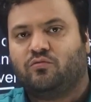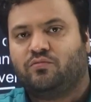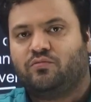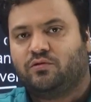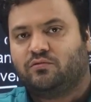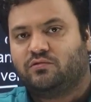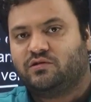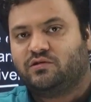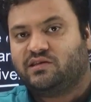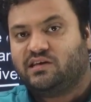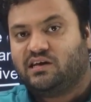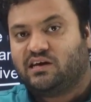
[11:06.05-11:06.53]
you
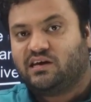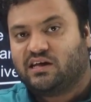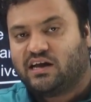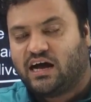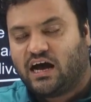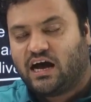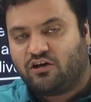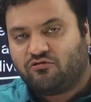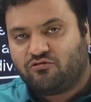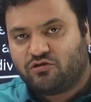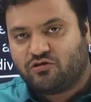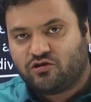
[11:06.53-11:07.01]
will see
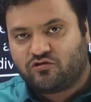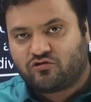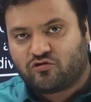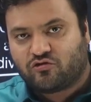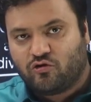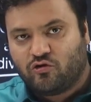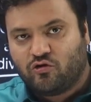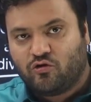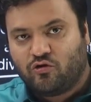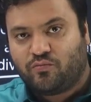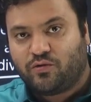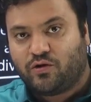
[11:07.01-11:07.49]
gradual
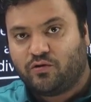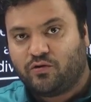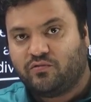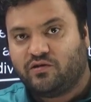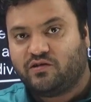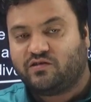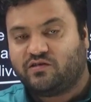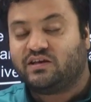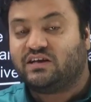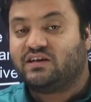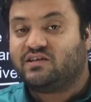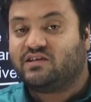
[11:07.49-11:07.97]
slope, you will
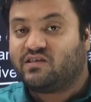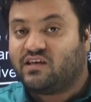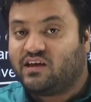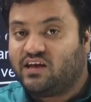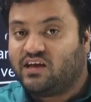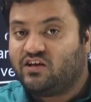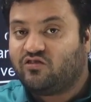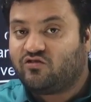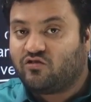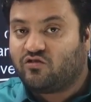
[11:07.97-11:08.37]
see series